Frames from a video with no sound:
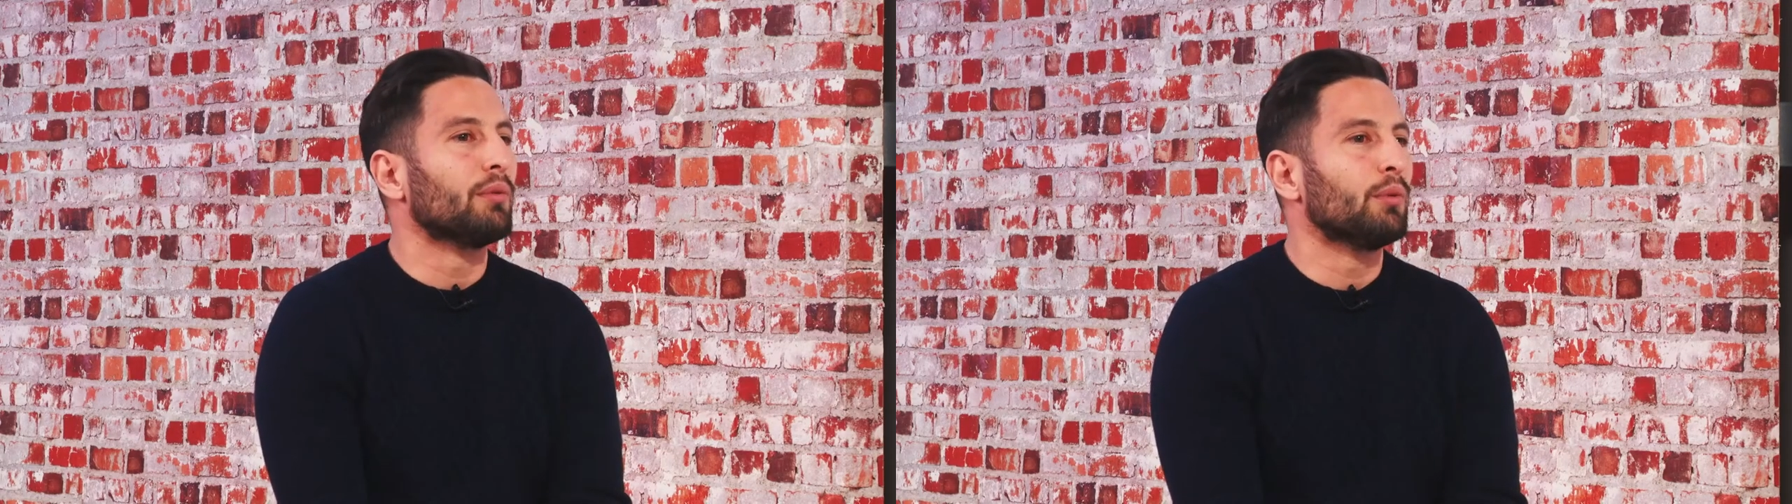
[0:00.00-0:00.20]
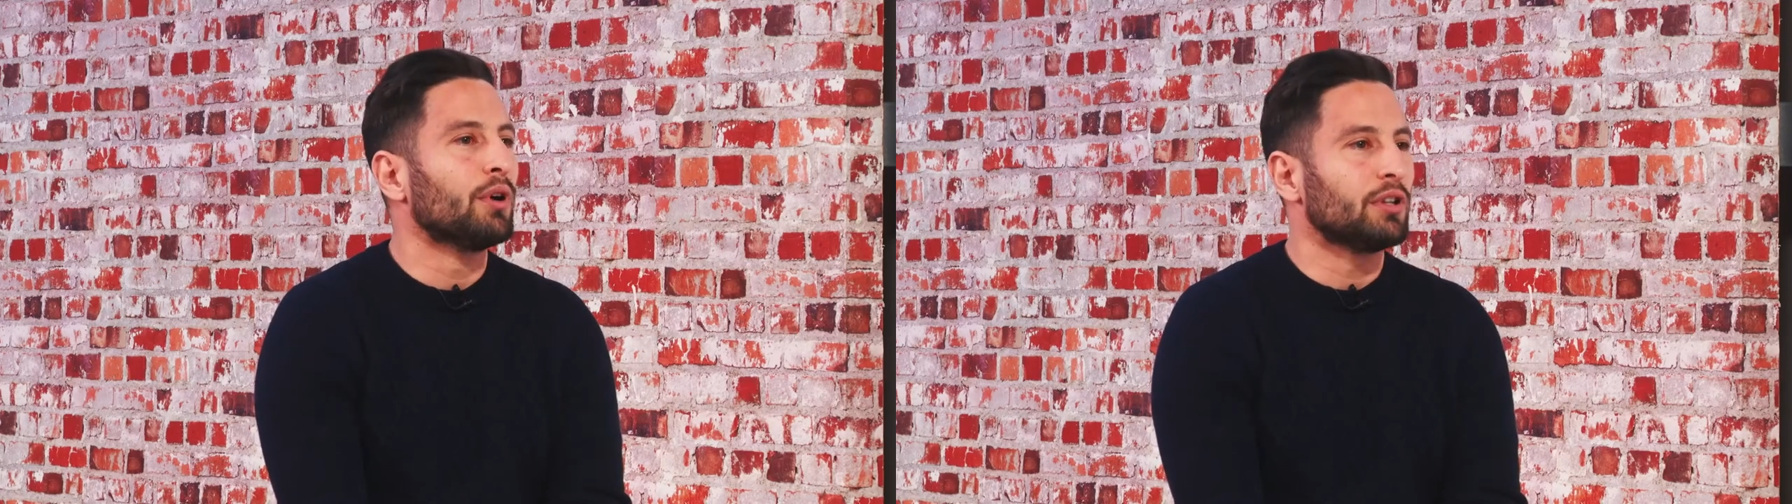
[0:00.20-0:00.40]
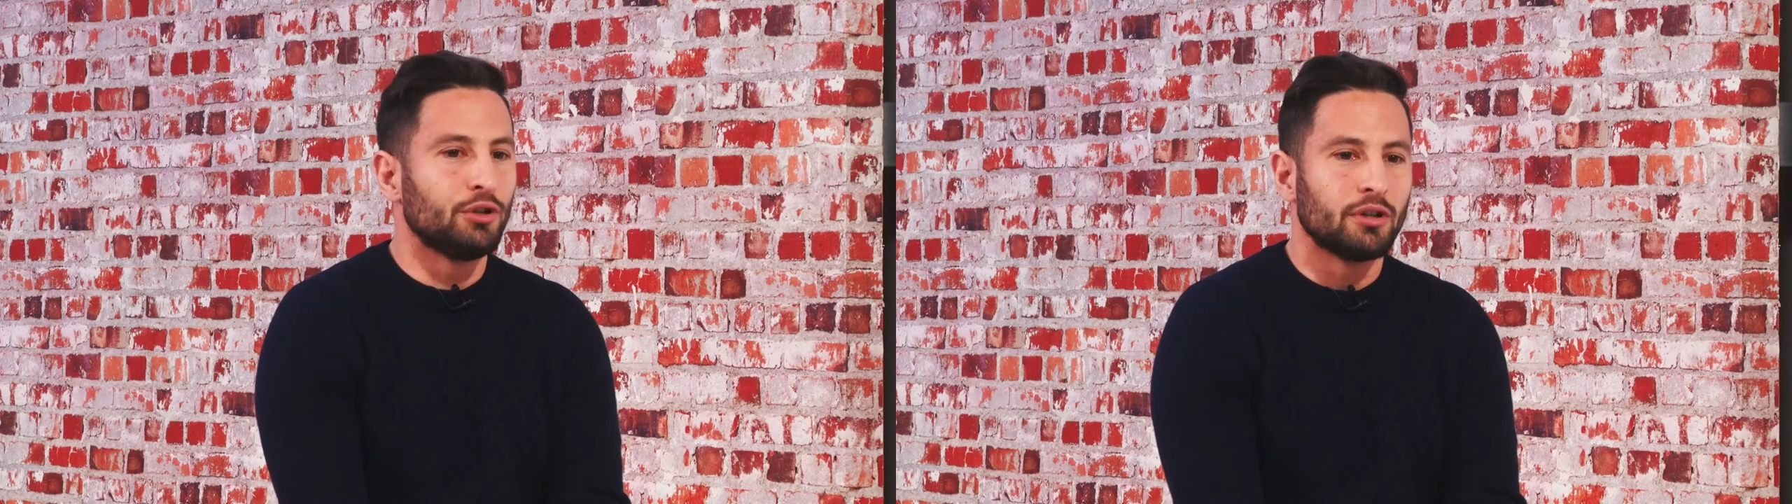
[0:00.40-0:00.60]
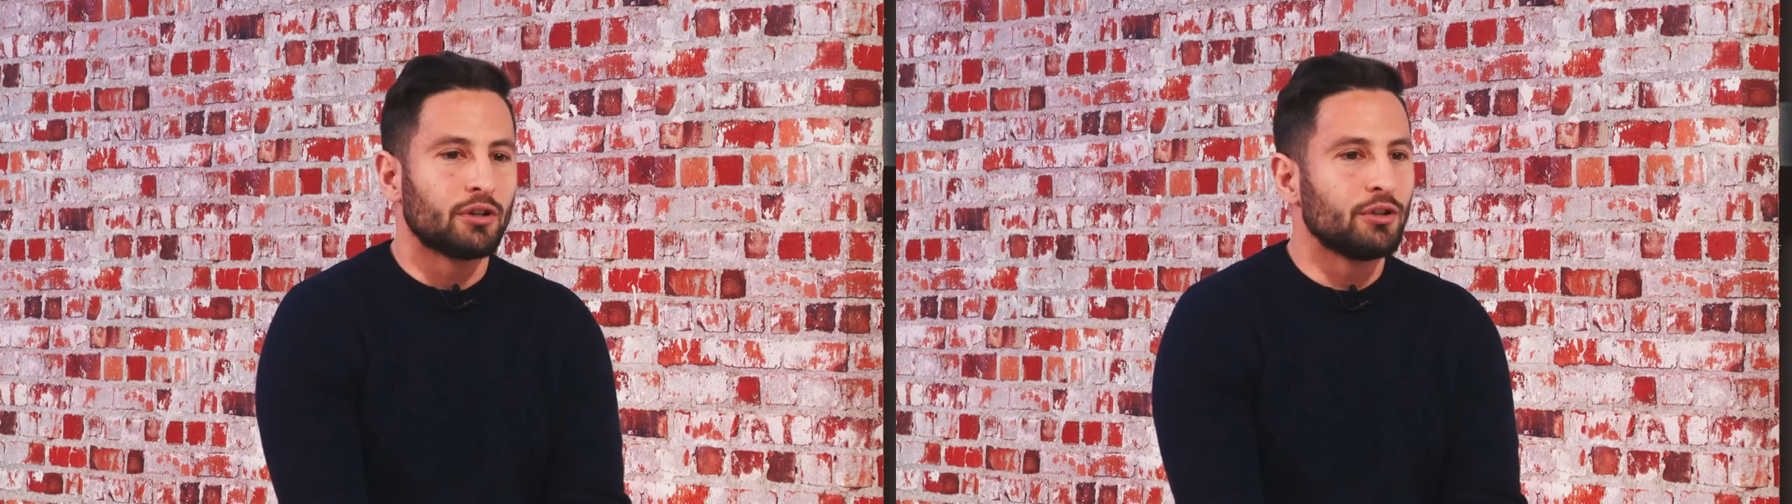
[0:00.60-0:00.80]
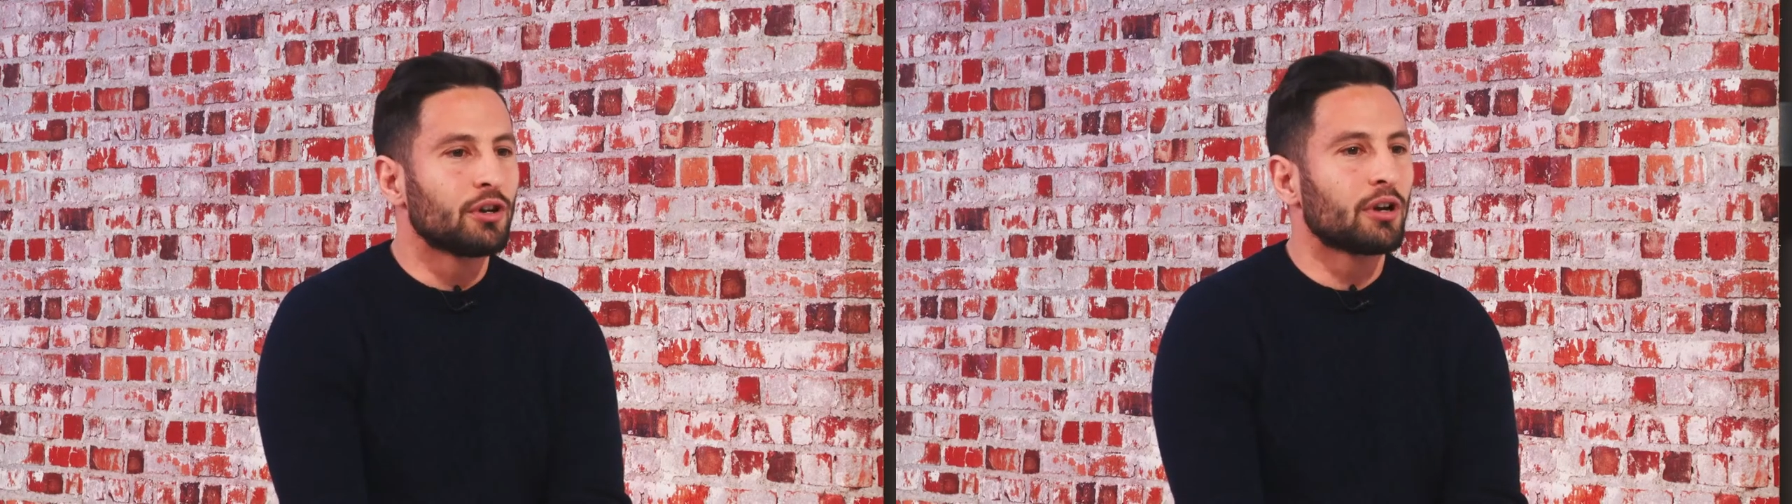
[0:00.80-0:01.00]
We want
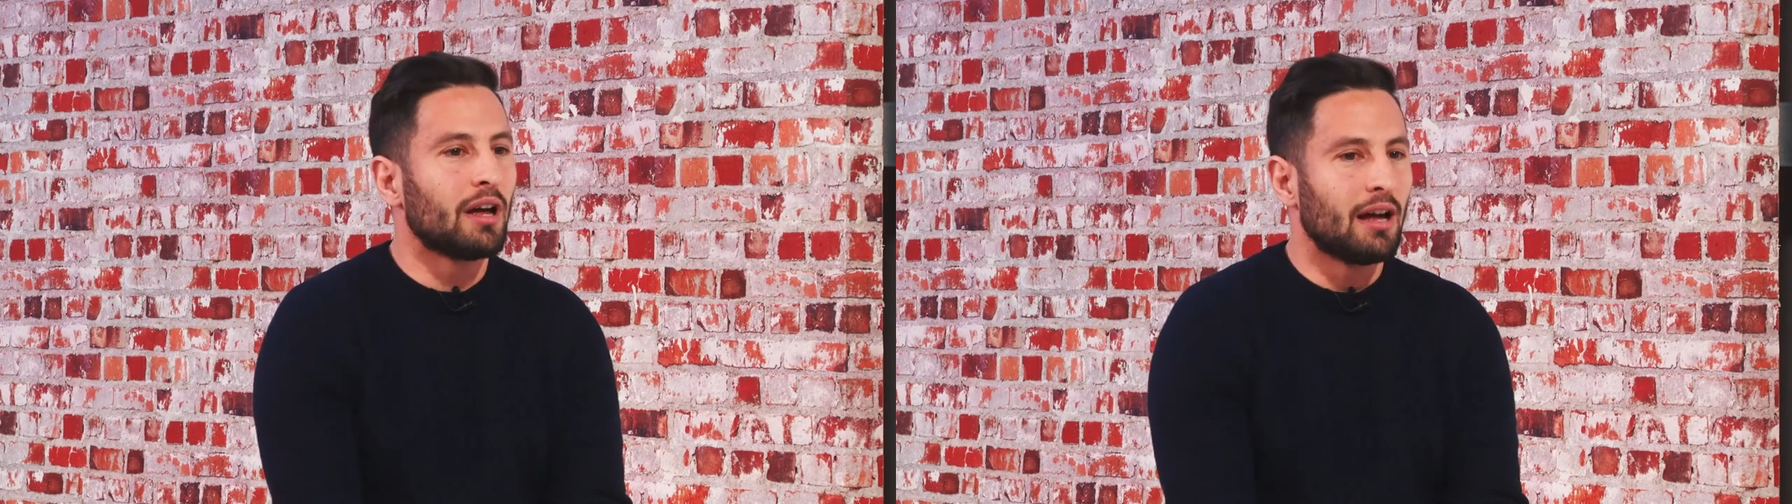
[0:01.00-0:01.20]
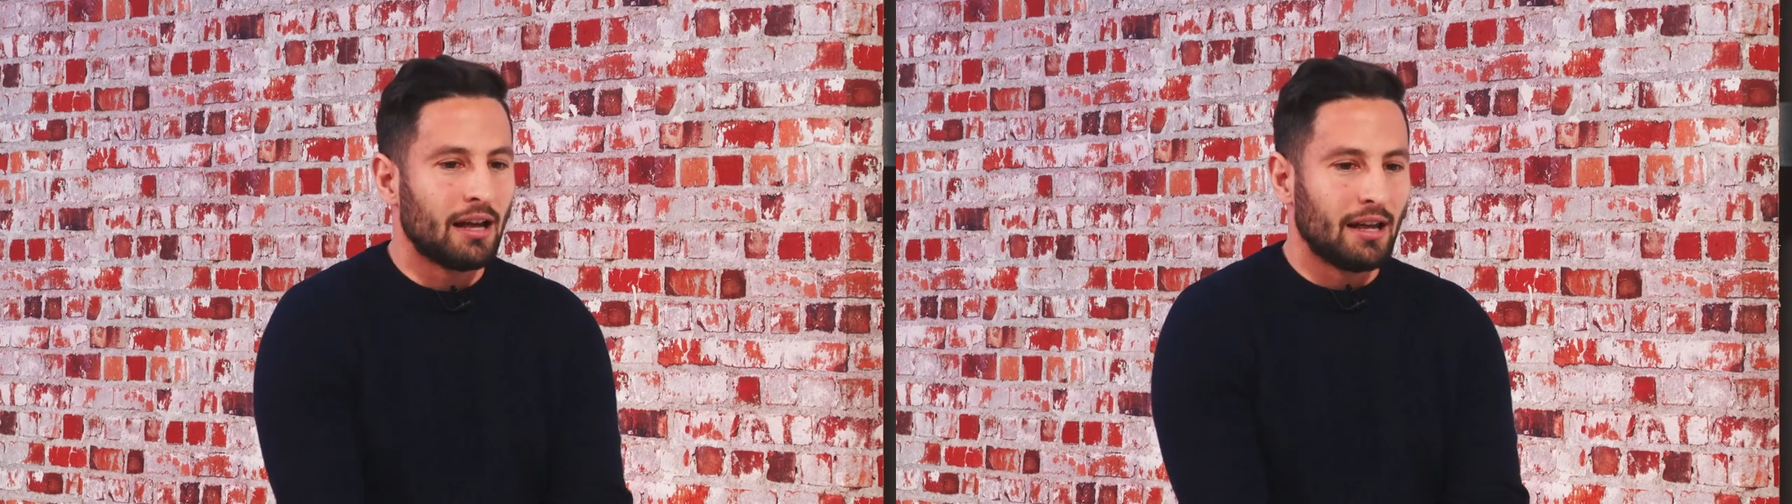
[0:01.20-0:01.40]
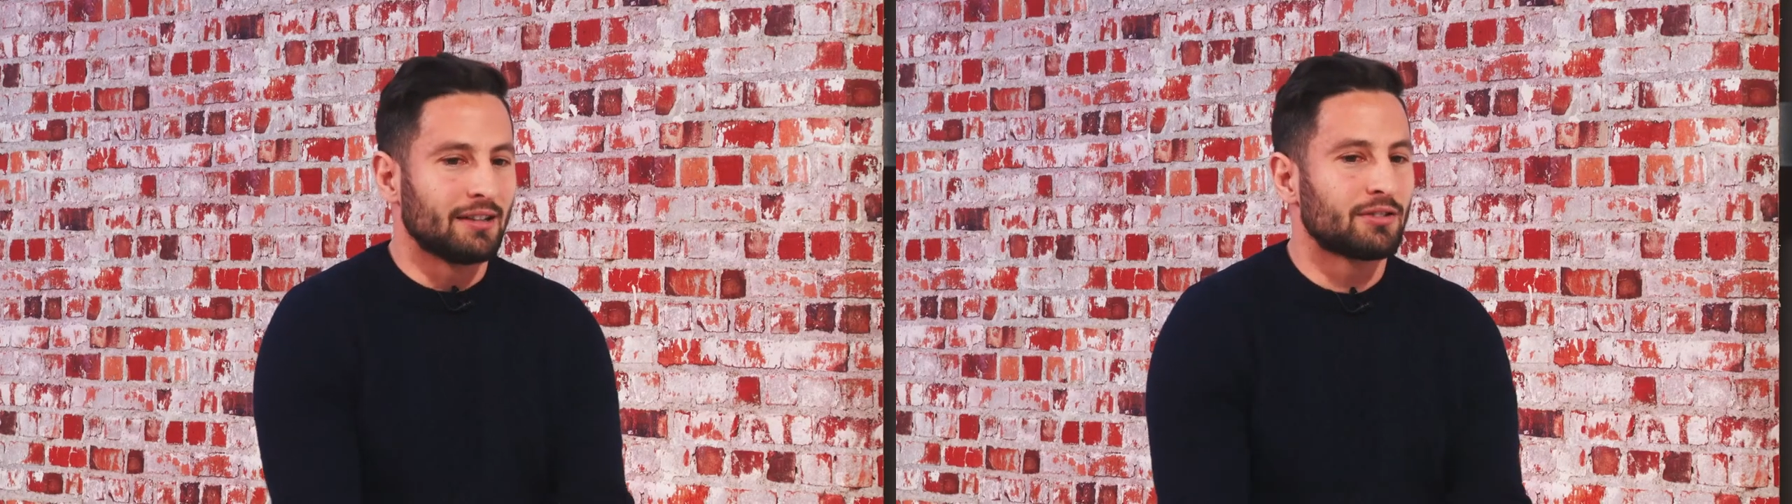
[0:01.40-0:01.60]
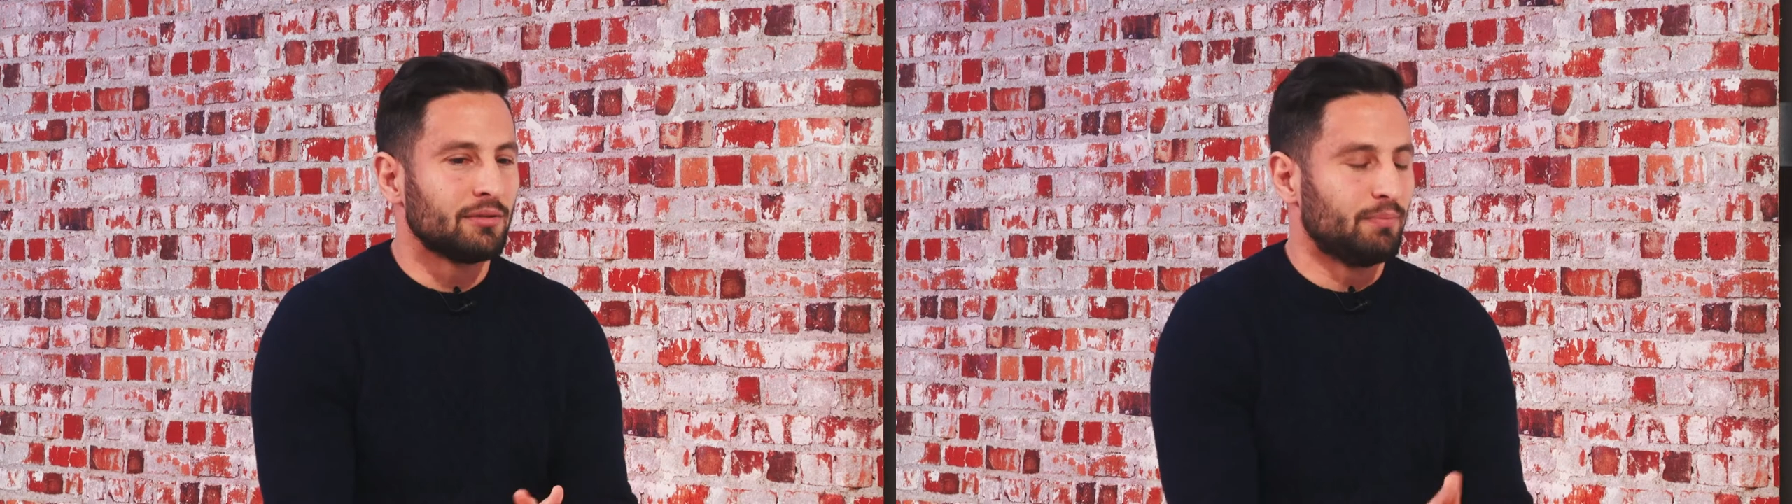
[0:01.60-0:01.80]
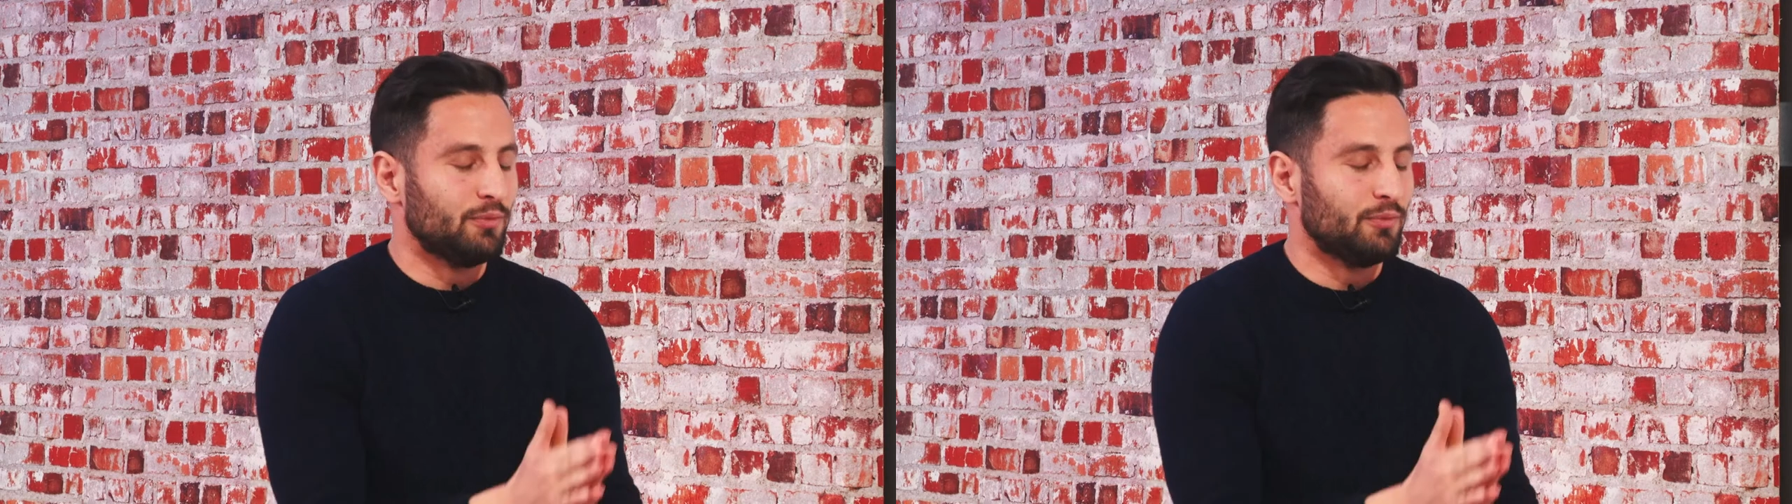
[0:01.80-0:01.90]
it's